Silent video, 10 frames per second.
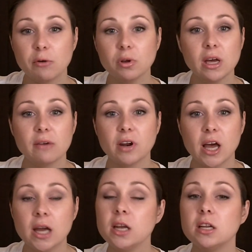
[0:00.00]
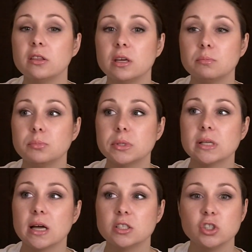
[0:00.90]
I really haven't had anything
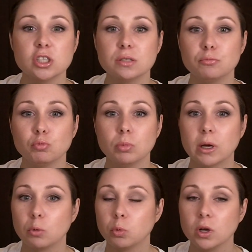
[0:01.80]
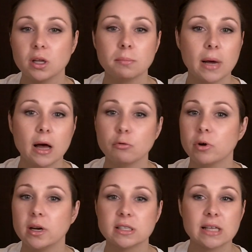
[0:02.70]
besides just like really
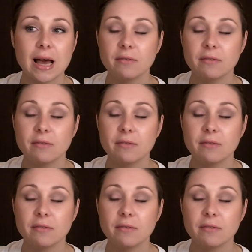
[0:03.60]
mild redness.